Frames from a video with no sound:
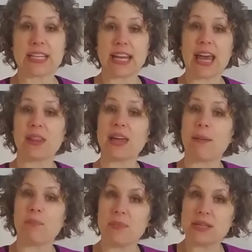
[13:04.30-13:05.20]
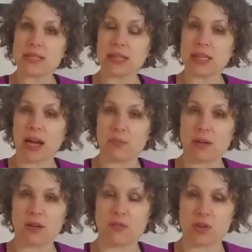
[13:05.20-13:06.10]
to get that
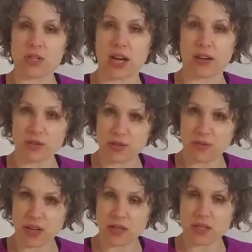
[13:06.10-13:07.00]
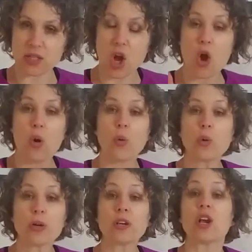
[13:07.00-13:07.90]
misalignment of your tires fixed,
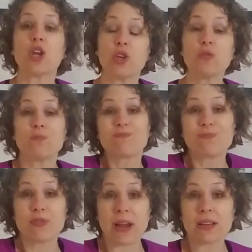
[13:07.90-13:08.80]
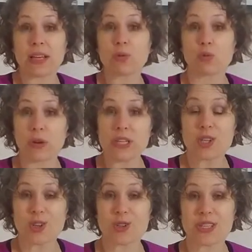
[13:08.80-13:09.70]
or you frankly
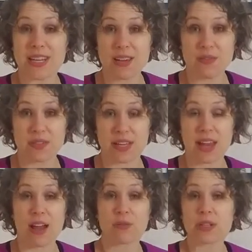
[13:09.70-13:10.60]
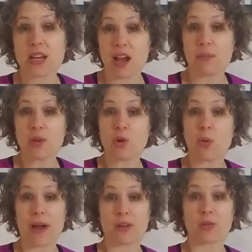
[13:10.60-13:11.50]
risk your safety every time you go
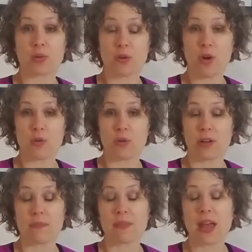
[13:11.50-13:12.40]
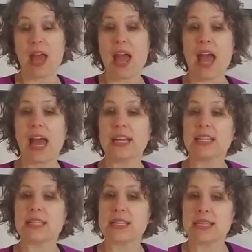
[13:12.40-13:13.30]
out on the road. And
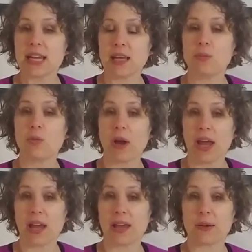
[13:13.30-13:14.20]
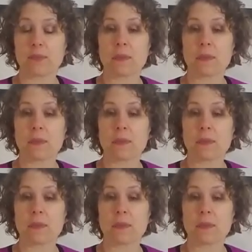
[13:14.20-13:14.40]
in the same way,